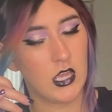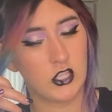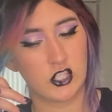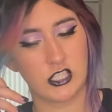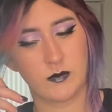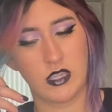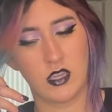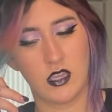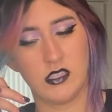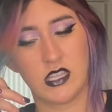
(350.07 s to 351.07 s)
just
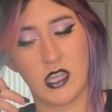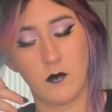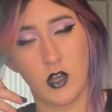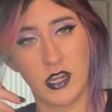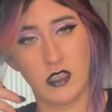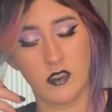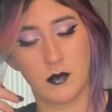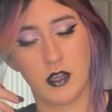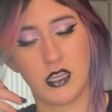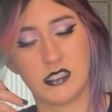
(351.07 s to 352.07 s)
because I want to get the
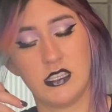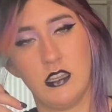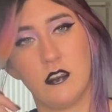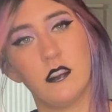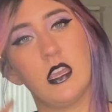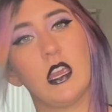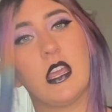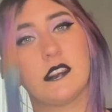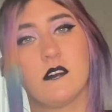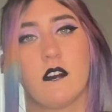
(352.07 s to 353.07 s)
product sitting on there
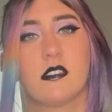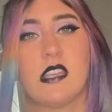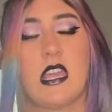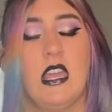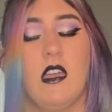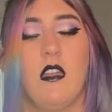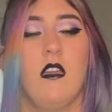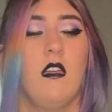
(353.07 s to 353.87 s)
as long as I can.